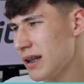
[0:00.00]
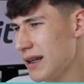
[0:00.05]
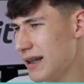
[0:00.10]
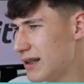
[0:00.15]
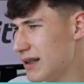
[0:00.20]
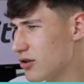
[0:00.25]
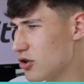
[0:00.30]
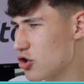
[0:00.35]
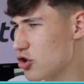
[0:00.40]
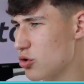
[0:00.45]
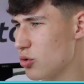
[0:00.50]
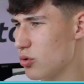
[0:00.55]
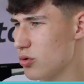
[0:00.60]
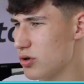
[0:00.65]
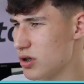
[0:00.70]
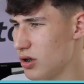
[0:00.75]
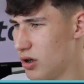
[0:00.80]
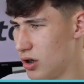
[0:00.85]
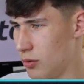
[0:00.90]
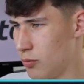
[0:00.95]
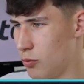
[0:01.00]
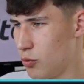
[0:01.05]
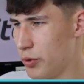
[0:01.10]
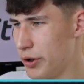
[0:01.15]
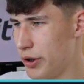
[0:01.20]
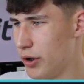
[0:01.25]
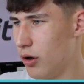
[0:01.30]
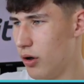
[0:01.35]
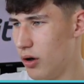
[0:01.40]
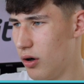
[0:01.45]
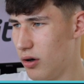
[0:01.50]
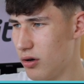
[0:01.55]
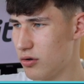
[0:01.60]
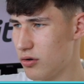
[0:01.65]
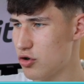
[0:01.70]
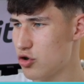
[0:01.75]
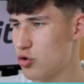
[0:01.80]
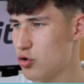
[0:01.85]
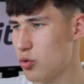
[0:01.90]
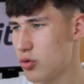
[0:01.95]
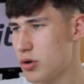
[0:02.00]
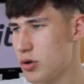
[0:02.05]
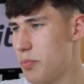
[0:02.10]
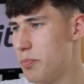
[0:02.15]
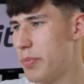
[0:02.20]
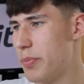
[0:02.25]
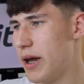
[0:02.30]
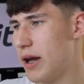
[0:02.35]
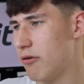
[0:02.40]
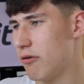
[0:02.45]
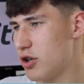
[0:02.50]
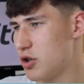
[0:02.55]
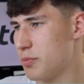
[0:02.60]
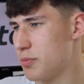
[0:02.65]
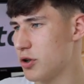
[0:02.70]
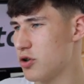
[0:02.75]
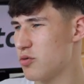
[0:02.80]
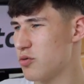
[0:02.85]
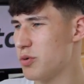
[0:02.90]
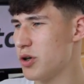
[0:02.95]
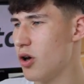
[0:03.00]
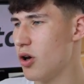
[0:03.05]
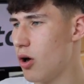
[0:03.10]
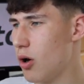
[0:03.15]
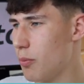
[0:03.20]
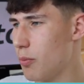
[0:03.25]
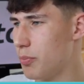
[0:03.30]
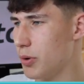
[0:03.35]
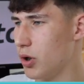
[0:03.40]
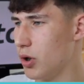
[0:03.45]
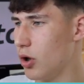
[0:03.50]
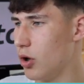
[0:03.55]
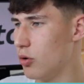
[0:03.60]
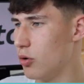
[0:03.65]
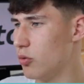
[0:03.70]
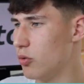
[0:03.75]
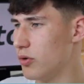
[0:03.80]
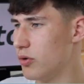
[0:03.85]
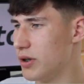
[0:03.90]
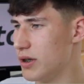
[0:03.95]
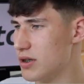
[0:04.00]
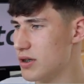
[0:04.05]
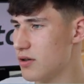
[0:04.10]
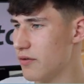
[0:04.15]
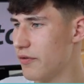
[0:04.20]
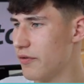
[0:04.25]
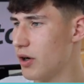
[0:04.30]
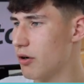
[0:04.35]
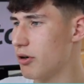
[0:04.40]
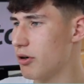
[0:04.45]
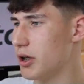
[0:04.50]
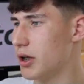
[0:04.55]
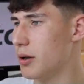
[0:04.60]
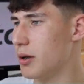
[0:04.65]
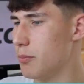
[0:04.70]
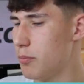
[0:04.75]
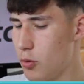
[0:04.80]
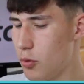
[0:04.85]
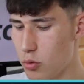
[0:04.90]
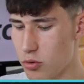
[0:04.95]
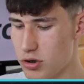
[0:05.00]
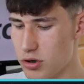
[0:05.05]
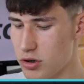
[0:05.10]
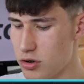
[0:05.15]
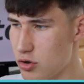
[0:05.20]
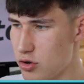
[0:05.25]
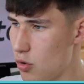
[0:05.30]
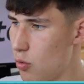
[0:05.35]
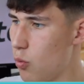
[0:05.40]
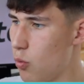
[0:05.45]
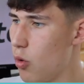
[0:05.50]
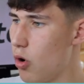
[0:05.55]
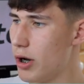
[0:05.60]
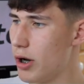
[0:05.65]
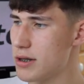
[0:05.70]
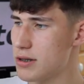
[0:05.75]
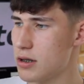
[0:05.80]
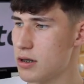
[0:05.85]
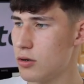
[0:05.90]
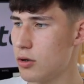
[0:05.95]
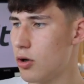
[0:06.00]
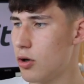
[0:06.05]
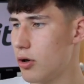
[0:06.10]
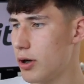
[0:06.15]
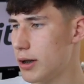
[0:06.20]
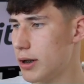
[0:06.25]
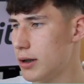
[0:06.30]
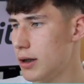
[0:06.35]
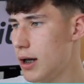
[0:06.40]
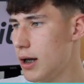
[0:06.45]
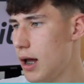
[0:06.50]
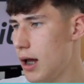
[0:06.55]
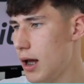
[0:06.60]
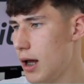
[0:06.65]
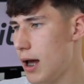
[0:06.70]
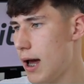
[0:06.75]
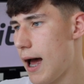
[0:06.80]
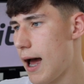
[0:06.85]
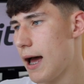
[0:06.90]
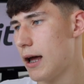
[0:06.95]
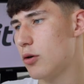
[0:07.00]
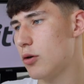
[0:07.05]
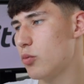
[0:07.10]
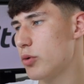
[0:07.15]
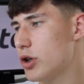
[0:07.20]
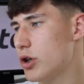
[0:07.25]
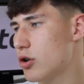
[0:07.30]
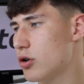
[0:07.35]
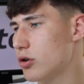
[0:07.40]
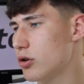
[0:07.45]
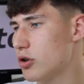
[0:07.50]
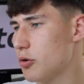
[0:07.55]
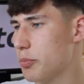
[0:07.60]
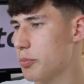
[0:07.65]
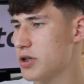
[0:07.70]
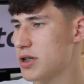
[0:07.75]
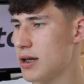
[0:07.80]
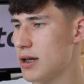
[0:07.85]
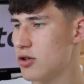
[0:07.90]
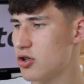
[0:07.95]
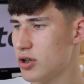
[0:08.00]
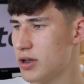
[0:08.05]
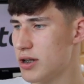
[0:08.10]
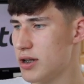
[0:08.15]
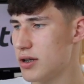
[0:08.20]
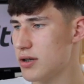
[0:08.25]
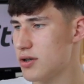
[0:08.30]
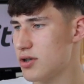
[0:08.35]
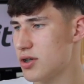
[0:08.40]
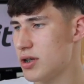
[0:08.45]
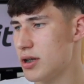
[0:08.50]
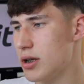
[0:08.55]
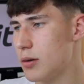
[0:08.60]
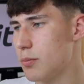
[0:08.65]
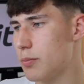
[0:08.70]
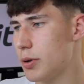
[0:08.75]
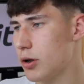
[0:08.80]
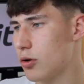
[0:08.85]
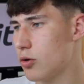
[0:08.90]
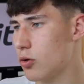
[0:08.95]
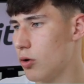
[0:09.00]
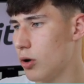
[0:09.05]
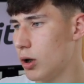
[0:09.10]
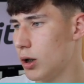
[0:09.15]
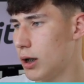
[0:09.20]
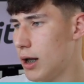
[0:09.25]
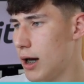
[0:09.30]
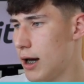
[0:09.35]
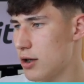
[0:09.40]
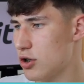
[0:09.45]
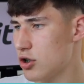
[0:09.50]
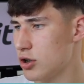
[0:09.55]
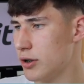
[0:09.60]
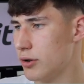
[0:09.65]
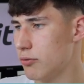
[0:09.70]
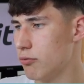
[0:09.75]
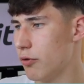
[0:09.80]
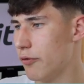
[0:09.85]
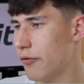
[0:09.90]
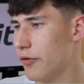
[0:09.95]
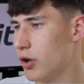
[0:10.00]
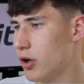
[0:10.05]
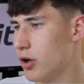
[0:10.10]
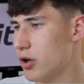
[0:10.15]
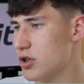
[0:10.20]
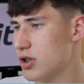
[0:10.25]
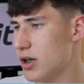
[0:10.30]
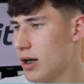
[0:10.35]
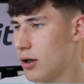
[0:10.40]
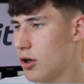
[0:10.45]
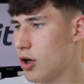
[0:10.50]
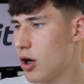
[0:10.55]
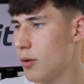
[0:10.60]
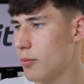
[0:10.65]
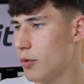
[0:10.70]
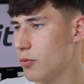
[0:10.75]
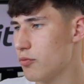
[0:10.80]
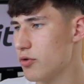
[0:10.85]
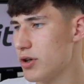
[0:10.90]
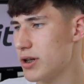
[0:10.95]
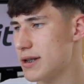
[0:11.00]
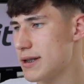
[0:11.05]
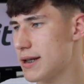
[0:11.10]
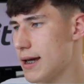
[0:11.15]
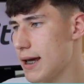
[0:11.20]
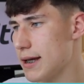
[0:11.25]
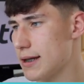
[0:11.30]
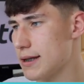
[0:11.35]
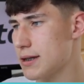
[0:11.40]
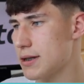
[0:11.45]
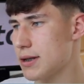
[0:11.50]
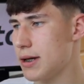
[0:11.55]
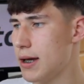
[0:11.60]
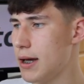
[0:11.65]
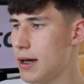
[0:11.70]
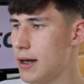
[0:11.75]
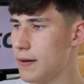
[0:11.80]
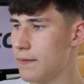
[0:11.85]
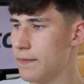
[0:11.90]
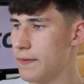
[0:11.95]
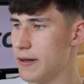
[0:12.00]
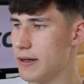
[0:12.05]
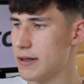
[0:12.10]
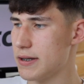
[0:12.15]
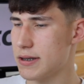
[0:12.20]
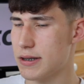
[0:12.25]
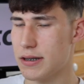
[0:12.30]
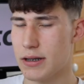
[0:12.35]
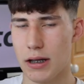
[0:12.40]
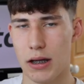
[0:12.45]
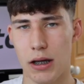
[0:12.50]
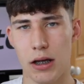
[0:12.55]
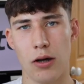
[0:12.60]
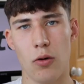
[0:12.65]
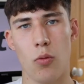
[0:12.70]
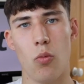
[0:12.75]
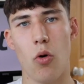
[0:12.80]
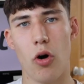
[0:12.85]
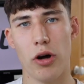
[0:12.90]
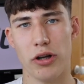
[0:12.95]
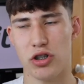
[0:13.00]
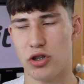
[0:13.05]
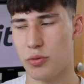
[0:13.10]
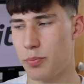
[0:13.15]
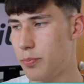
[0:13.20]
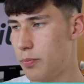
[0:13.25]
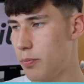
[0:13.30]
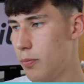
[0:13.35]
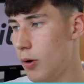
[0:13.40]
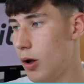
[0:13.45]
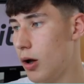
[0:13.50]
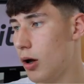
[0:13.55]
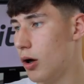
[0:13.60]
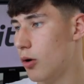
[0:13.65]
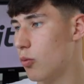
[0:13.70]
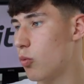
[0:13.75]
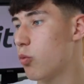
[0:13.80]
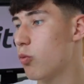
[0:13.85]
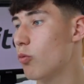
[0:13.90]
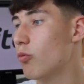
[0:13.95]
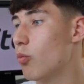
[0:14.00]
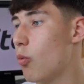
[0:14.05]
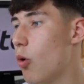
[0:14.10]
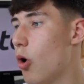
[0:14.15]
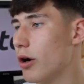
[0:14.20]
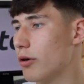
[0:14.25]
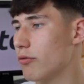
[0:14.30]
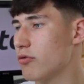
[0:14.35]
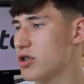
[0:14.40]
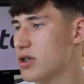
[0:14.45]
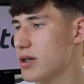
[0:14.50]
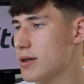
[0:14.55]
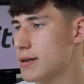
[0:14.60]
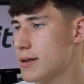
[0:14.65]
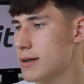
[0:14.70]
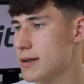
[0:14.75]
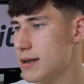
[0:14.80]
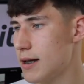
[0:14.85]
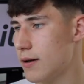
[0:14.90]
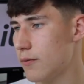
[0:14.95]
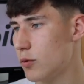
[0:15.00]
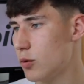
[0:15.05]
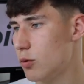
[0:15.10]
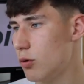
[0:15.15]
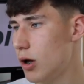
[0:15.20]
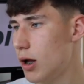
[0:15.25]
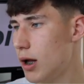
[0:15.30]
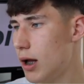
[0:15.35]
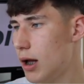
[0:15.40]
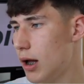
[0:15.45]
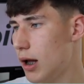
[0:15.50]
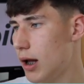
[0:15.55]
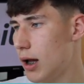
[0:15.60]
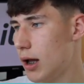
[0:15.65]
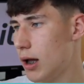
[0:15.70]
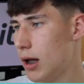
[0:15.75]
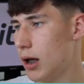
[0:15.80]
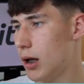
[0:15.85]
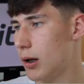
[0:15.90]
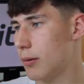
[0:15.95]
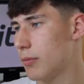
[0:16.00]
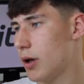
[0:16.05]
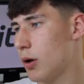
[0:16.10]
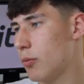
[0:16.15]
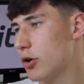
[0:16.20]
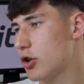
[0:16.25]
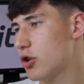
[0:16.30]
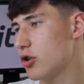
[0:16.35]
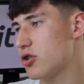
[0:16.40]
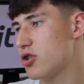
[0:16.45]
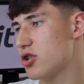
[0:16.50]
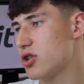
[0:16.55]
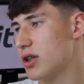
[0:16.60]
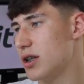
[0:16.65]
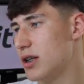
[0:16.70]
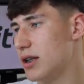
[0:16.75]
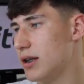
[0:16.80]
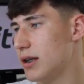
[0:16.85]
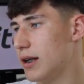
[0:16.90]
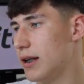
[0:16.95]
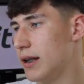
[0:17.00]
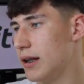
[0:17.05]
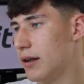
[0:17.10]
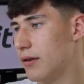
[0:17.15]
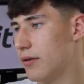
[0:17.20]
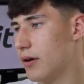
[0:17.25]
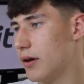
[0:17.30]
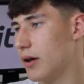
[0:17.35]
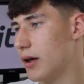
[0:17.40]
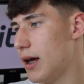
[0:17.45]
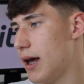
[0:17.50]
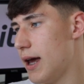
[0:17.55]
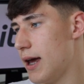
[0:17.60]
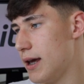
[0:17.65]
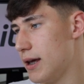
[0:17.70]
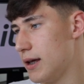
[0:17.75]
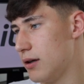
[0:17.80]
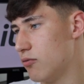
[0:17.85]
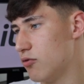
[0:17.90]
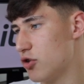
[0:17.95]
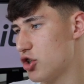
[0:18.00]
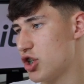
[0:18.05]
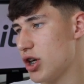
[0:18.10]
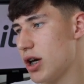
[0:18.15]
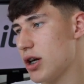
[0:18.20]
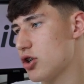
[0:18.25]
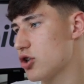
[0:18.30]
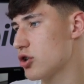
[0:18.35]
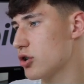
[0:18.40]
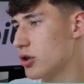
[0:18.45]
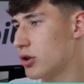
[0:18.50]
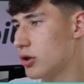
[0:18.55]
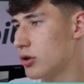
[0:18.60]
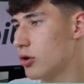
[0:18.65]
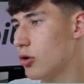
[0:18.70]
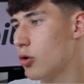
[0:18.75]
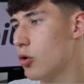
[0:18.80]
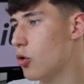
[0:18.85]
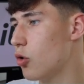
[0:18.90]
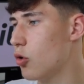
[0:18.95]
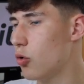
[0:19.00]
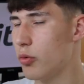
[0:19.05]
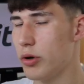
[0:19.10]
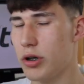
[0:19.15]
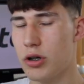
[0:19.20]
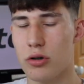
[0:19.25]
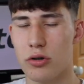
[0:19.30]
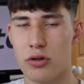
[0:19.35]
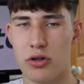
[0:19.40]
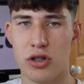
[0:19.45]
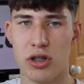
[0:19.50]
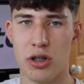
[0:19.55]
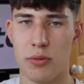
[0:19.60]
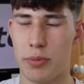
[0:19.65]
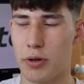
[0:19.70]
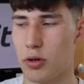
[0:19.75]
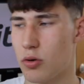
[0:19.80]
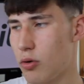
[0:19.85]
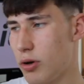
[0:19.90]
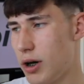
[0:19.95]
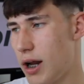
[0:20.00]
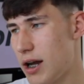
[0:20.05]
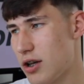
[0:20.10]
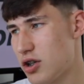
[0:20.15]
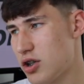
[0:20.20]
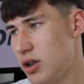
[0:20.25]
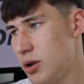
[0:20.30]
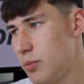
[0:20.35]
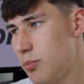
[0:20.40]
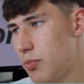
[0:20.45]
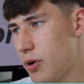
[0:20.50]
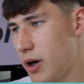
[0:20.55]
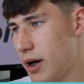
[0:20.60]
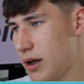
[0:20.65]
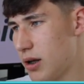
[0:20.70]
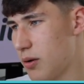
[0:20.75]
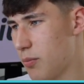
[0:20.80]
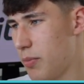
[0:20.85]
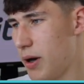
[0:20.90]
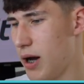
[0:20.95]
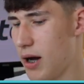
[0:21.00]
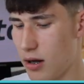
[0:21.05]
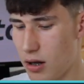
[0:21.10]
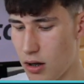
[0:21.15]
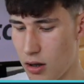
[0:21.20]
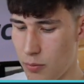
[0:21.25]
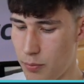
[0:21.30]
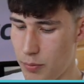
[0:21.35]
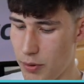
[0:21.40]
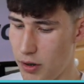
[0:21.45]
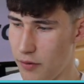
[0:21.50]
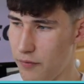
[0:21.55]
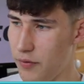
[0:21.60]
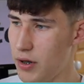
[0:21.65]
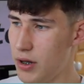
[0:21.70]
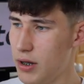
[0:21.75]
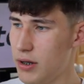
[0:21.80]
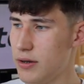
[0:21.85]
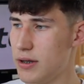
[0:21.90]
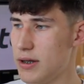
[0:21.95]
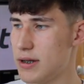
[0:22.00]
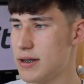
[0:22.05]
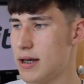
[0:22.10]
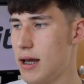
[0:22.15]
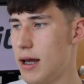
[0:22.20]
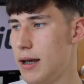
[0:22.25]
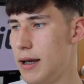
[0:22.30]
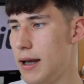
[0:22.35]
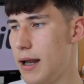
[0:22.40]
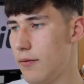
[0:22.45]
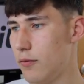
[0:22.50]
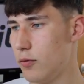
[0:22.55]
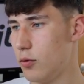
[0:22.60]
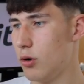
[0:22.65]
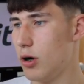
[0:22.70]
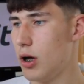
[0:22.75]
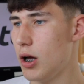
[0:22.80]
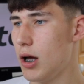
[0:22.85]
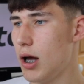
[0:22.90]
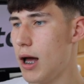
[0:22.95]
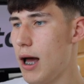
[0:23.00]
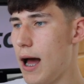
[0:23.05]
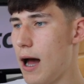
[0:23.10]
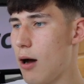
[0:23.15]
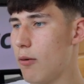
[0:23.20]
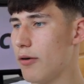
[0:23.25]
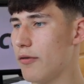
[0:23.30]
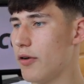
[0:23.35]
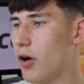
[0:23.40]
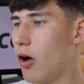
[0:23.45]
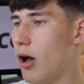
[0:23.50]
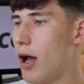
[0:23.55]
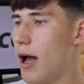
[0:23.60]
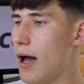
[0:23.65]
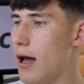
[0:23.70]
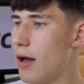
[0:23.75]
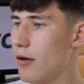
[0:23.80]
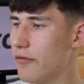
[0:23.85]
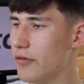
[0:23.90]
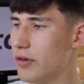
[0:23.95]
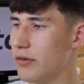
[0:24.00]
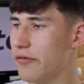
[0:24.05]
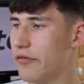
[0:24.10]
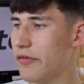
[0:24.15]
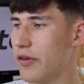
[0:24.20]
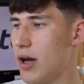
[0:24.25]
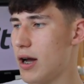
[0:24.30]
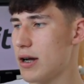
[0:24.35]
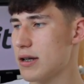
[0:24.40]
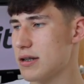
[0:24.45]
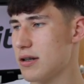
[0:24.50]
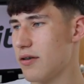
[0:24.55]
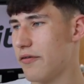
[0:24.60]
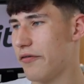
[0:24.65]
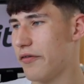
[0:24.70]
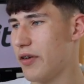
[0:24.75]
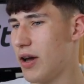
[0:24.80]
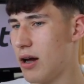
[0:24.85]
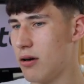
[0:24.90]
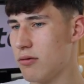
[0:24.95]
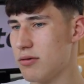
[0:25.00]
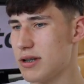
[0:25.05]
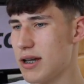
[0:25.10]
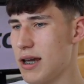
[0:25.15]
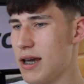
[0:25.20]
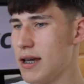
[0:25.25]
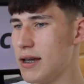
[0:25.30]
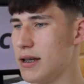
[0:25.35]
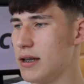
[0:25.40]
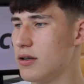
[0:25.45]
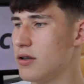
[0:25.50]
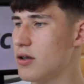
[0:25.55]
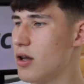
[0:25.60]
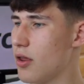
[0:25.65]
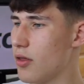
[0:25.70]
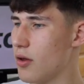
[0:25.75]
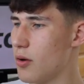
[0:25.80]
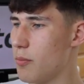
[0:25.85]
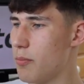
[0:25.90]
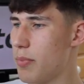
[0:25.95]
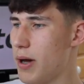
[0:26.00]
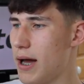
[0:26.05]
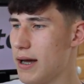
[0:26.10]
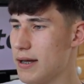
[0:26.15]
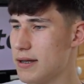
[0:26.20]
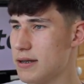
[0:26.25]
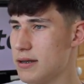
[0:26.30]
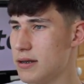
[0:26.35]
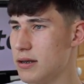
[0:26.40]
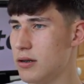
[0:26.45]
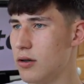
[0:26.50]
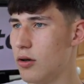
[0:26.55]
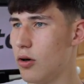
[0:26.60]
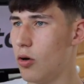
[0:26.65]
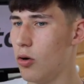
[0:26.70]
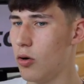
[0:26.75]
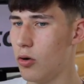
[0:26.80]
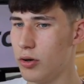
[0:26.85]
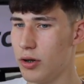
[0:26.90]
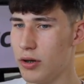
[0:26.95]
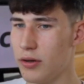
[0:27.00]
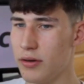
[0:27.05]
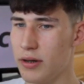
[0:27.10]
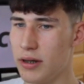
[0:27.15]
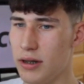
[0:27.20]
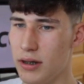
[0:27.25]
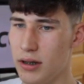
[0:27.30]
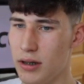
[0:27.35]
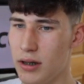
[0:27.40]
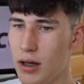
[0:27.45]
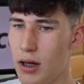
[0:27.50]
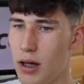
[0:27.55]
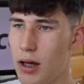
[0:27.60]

in the short term, we are sort of bearish because we are below this very important white line, and we could potentially see Bitcoin actually reverse and come and retest this white resistance level, and we could see either a rejection or we could see Bitcoin actually break back above this level. However, I have in fact found another pattern on the